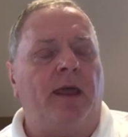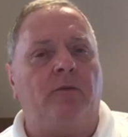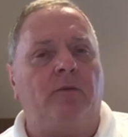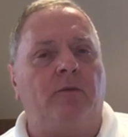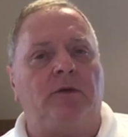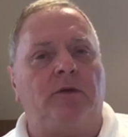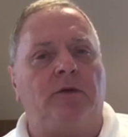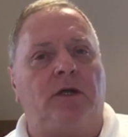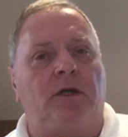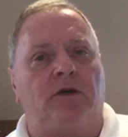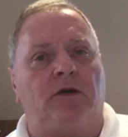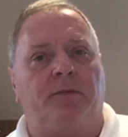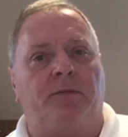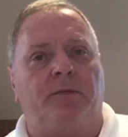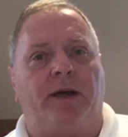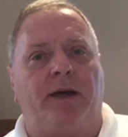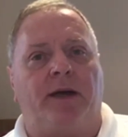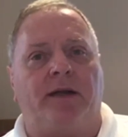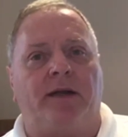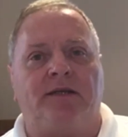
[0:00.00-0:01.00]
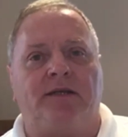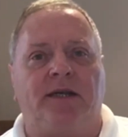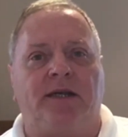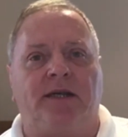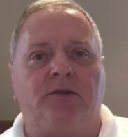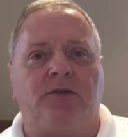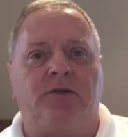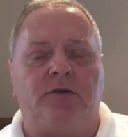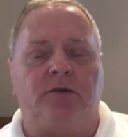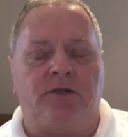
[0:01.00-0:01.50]
And we'll talk about
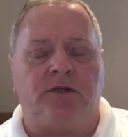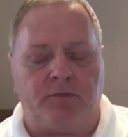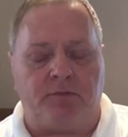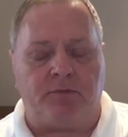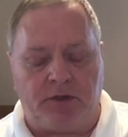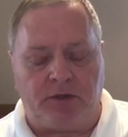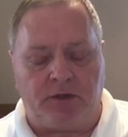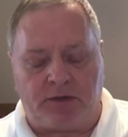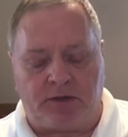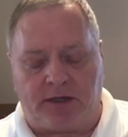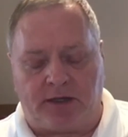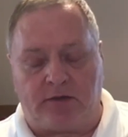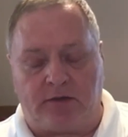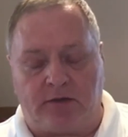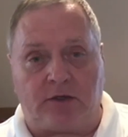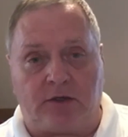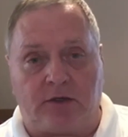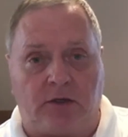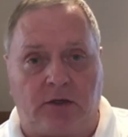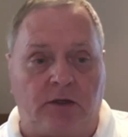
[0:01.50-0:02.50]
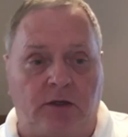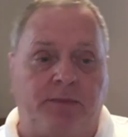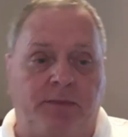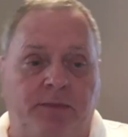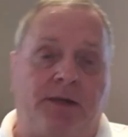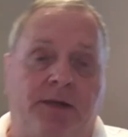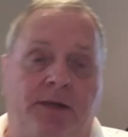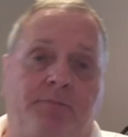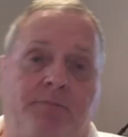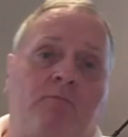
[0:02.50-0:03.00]
accessors and mutators a little
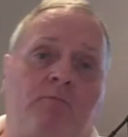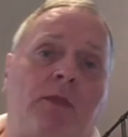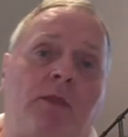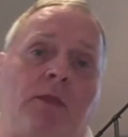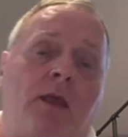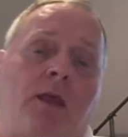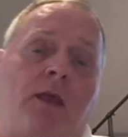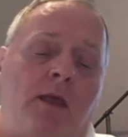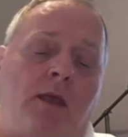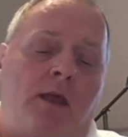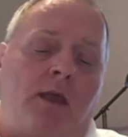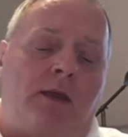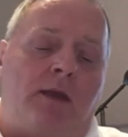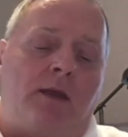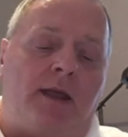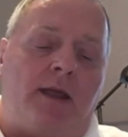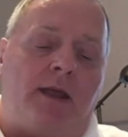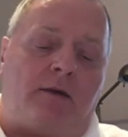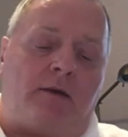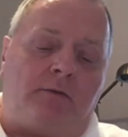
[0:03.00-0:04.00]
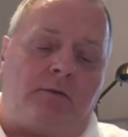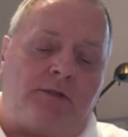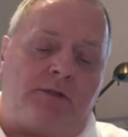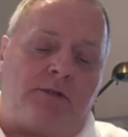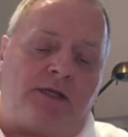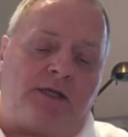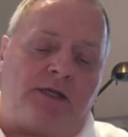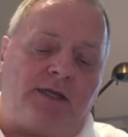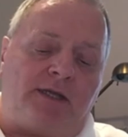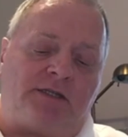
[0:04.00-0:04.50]
bit. Now,
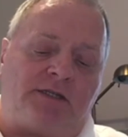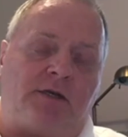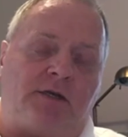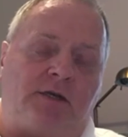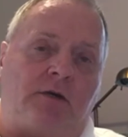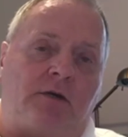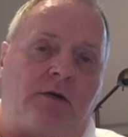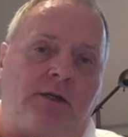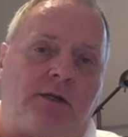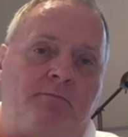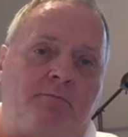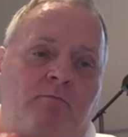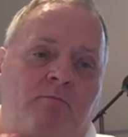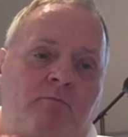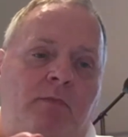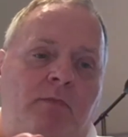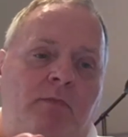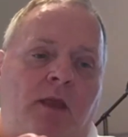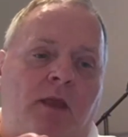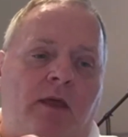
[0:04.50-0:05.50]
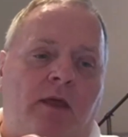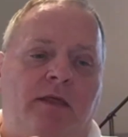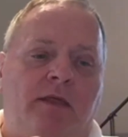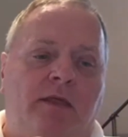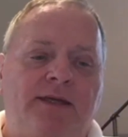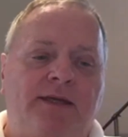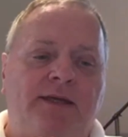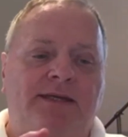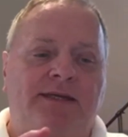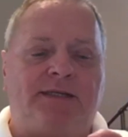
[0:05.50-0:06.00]
to get started,
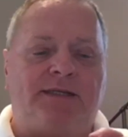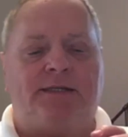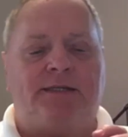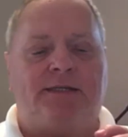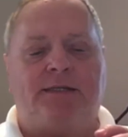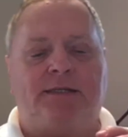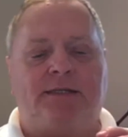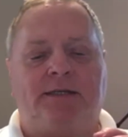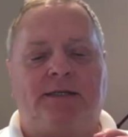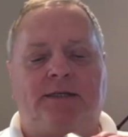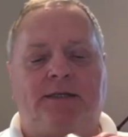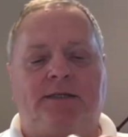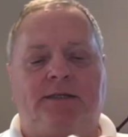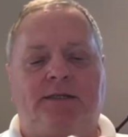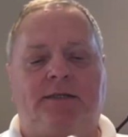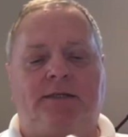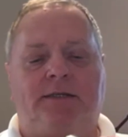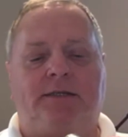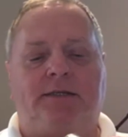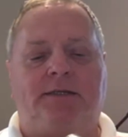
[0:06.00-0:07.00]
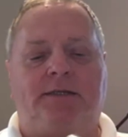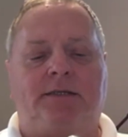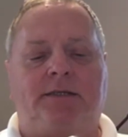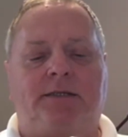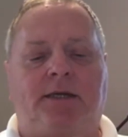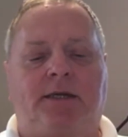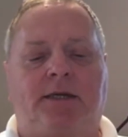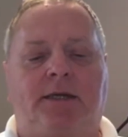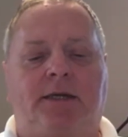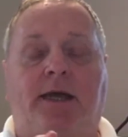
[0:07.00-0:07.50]
this
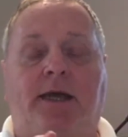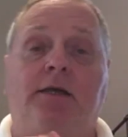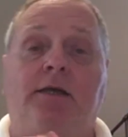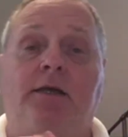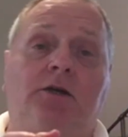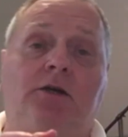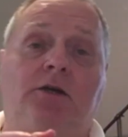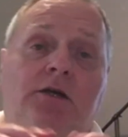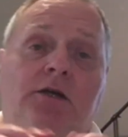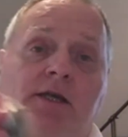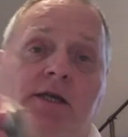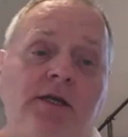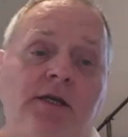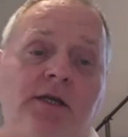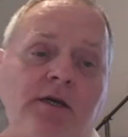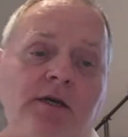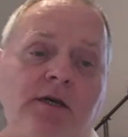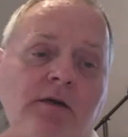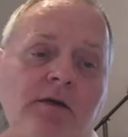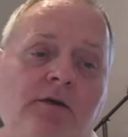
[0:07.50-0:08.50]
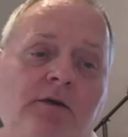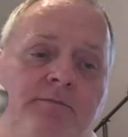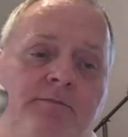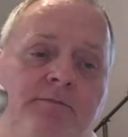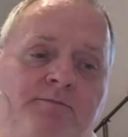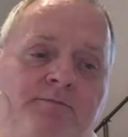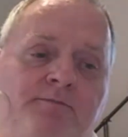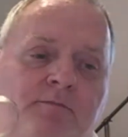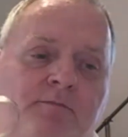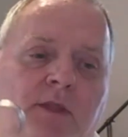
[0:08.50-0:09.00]
is a cookie cutter
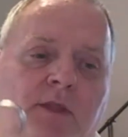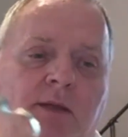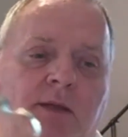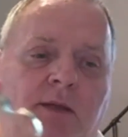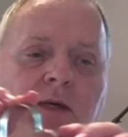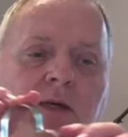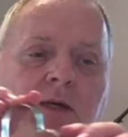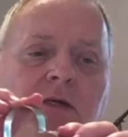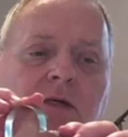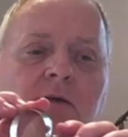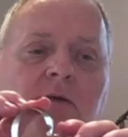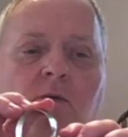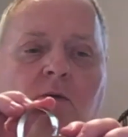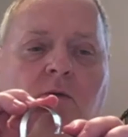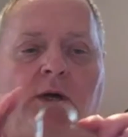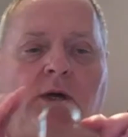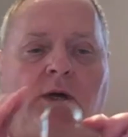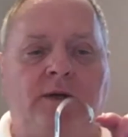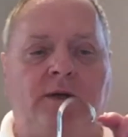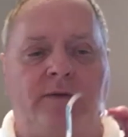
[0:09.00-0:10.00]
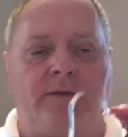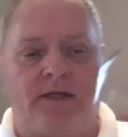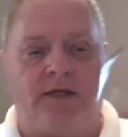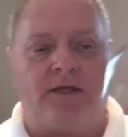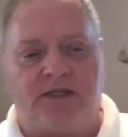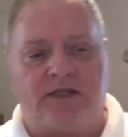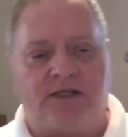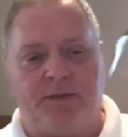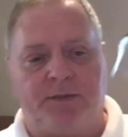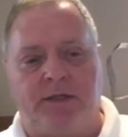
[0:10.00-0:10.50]
that my wife
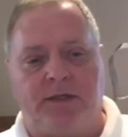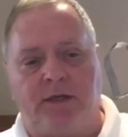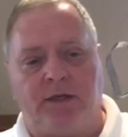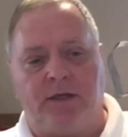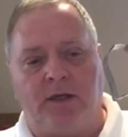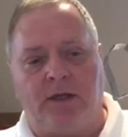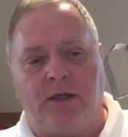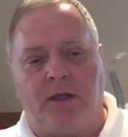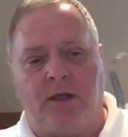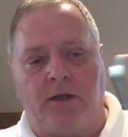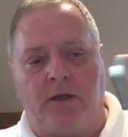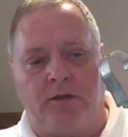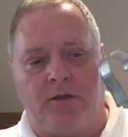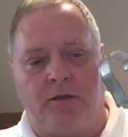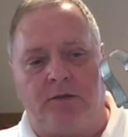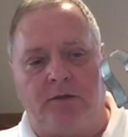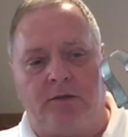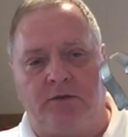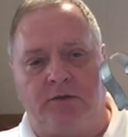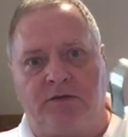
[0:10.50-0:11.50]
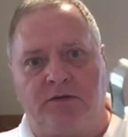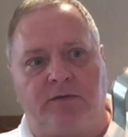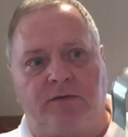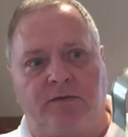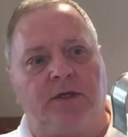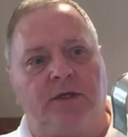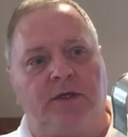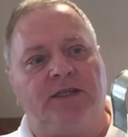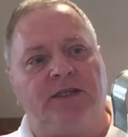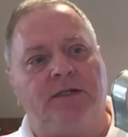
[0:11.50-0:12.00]
lets me use
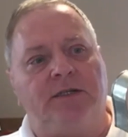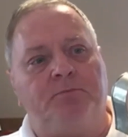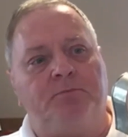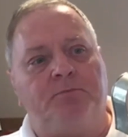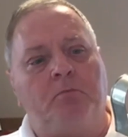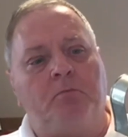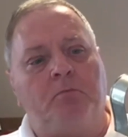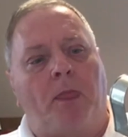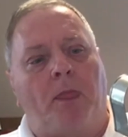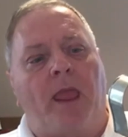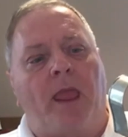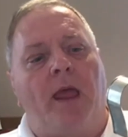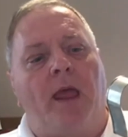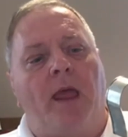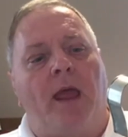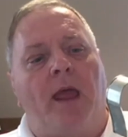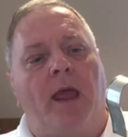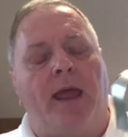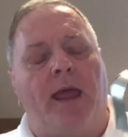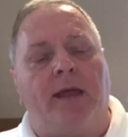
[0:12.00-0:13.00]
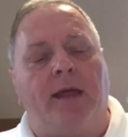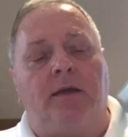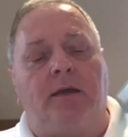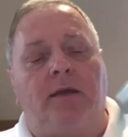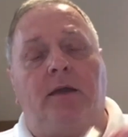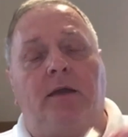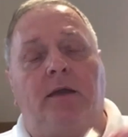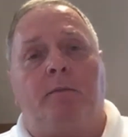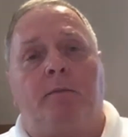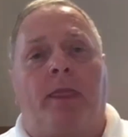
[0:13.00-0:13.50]
for this.
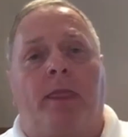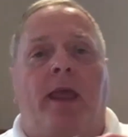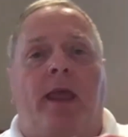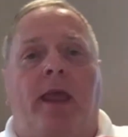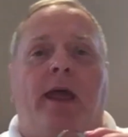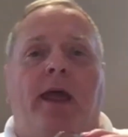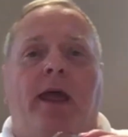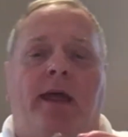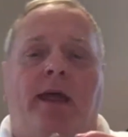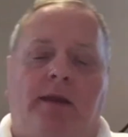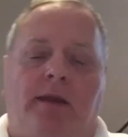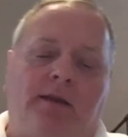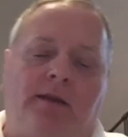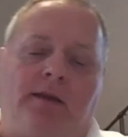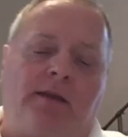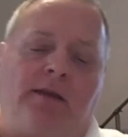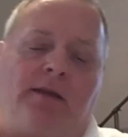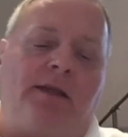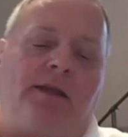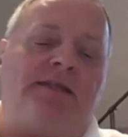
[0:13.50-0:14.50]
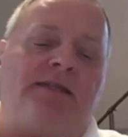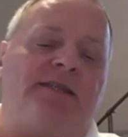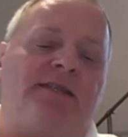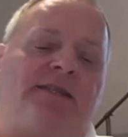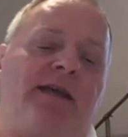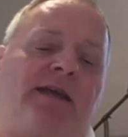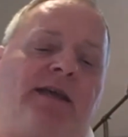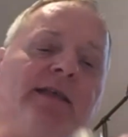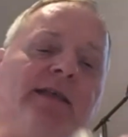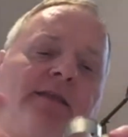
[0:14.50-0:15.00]
And let's
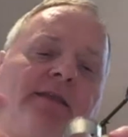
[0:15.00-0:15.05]
say